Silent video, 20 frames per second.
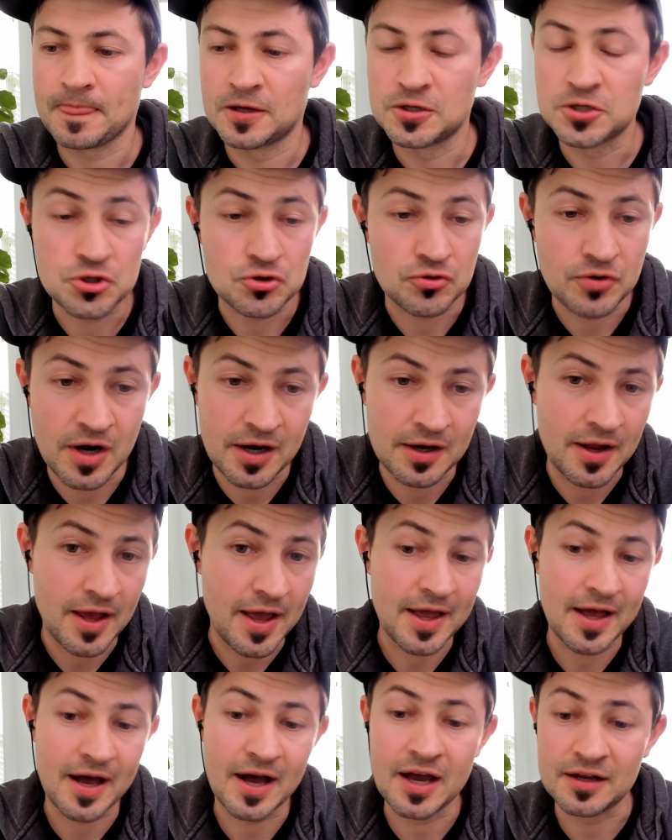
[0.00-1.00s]
train
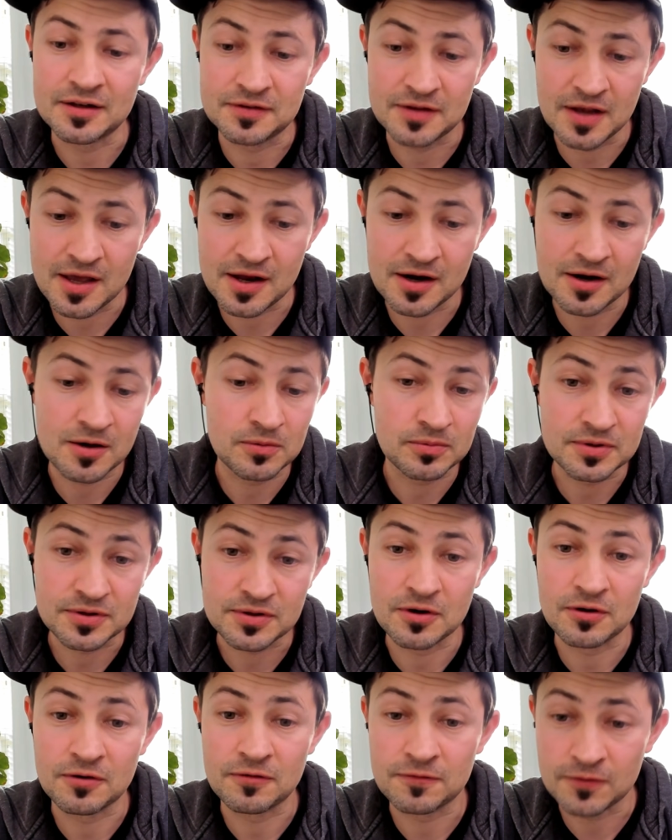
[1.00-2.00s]
AI data with
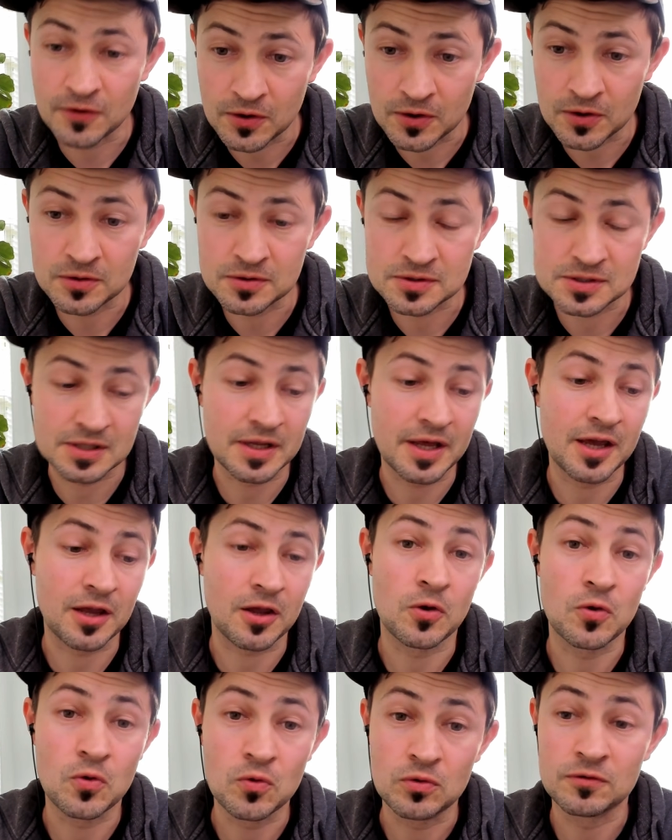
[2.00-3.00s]
your photos
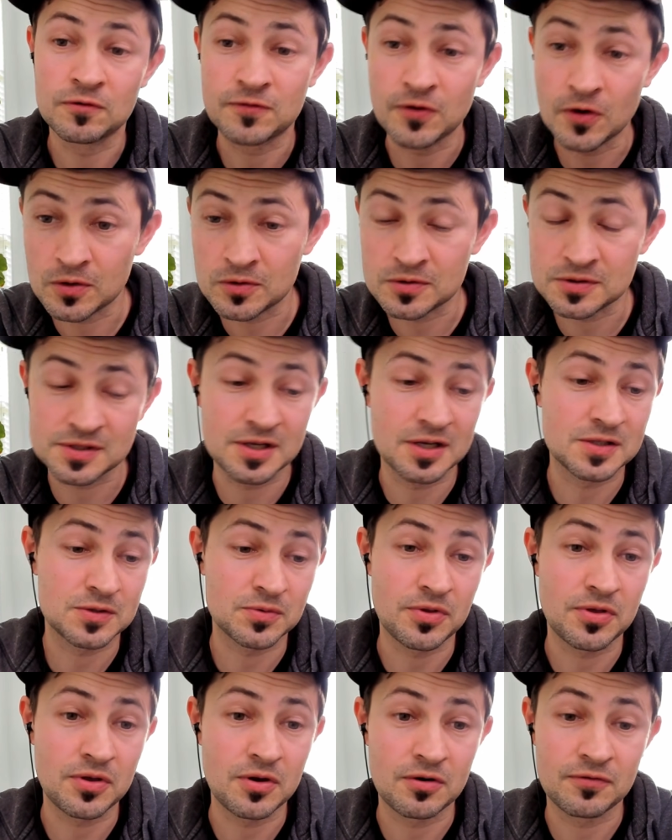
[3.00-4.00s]
like Google Photos does
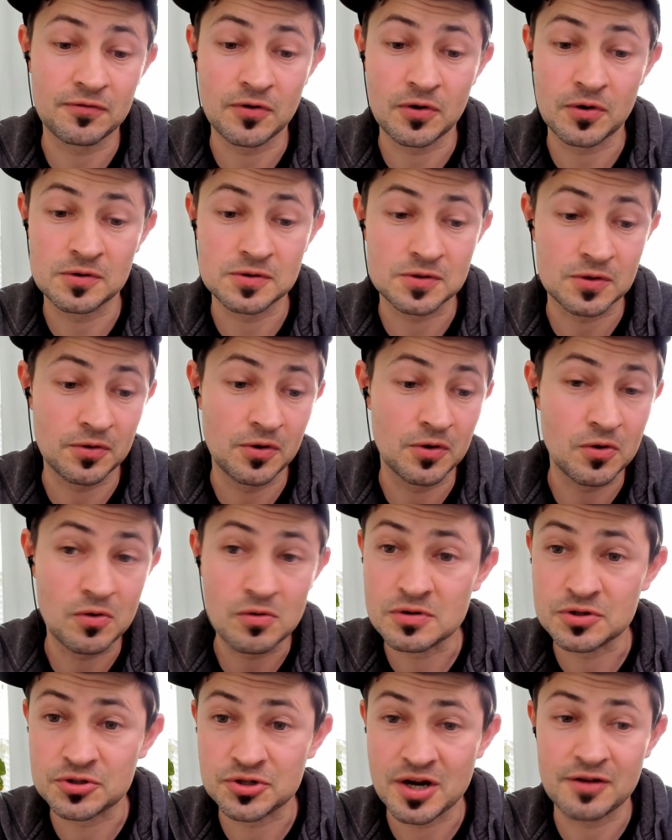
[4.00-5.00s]
with your photos or your
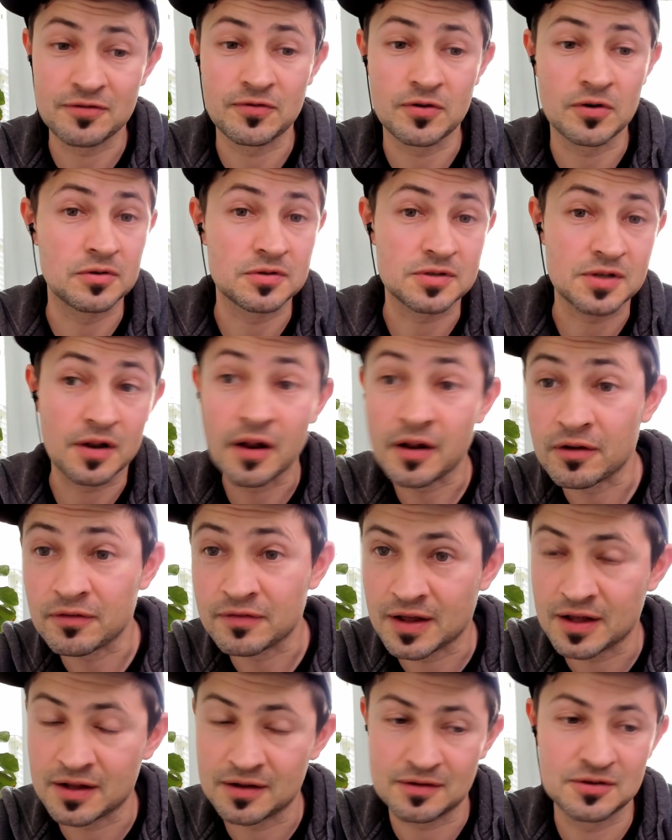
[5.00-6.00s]
Google Drive photos. None of
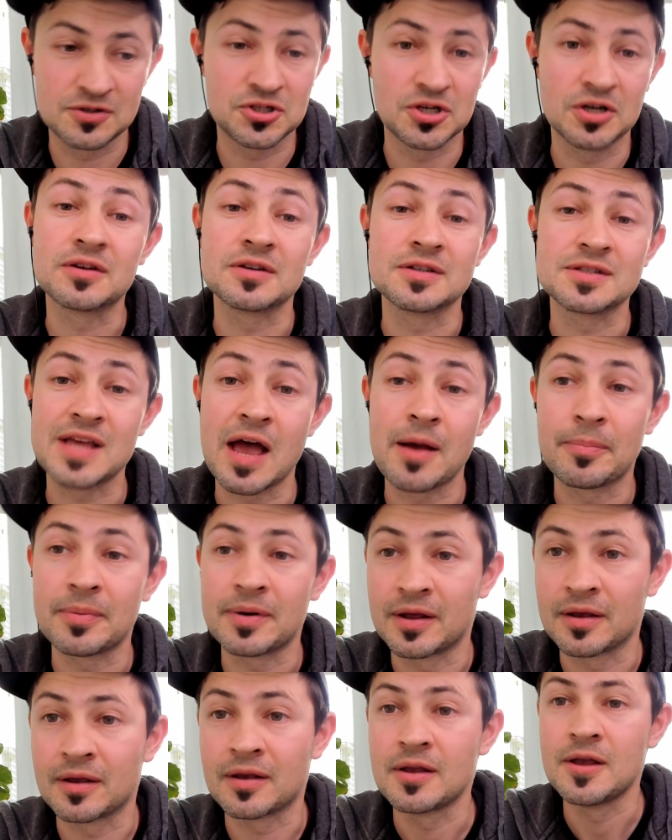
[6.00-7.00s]
that junk is
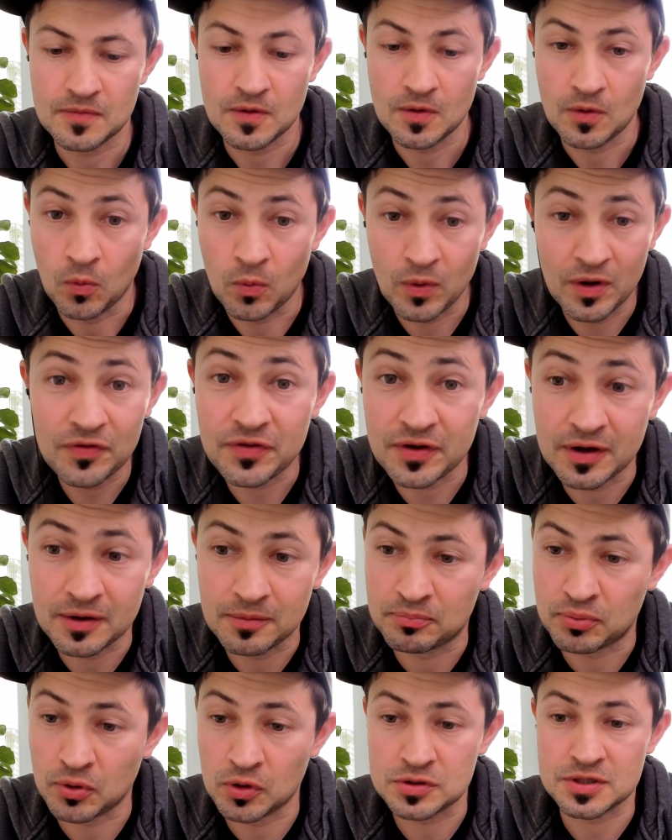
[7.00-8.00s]
happening. One thing
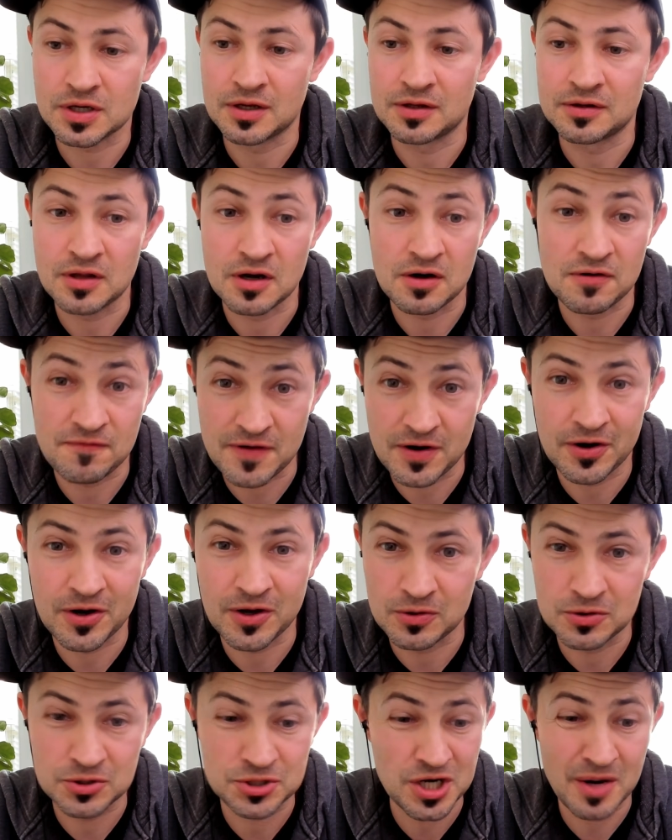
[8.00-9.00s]
Proton did a very
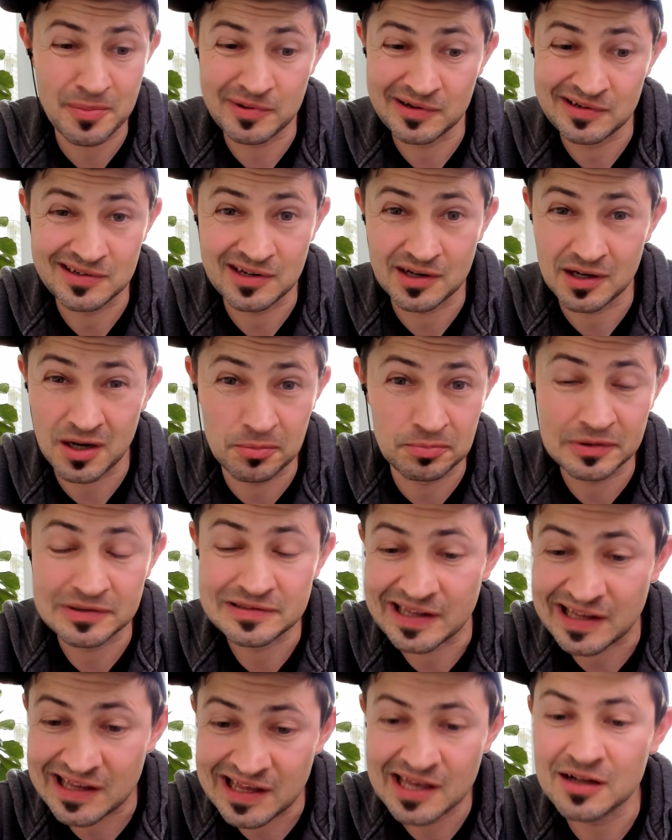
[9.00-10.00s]
good job and
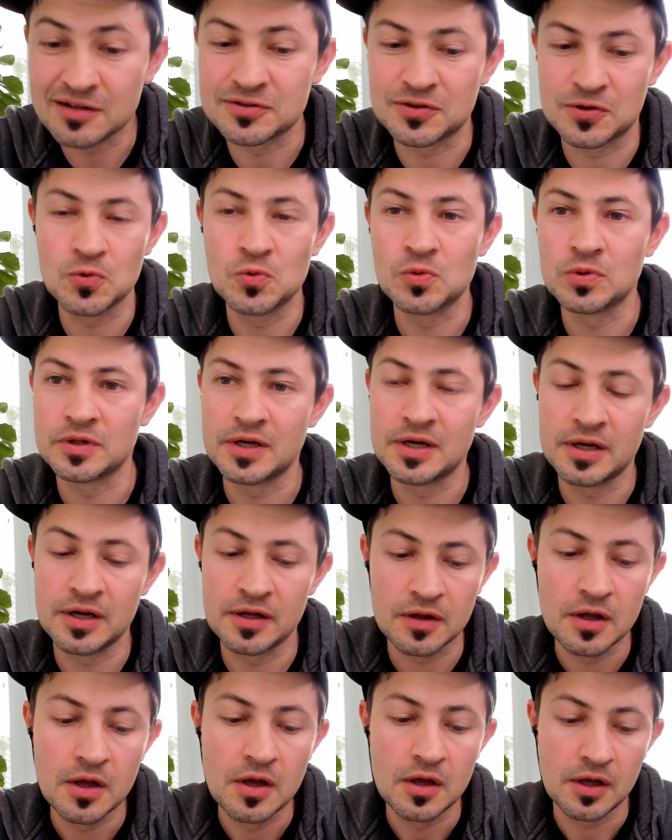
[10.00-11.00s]
completely killed Google in
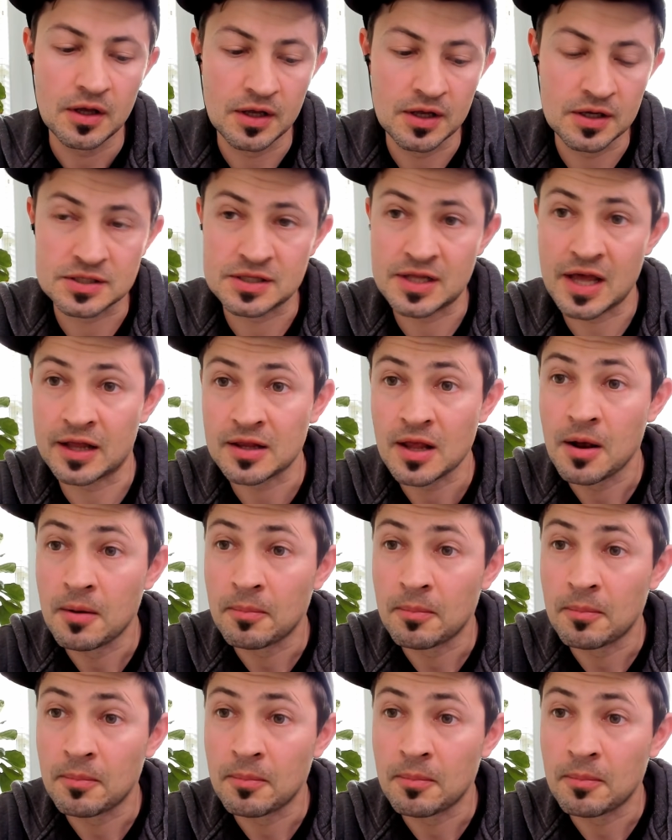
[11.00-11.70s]
it is that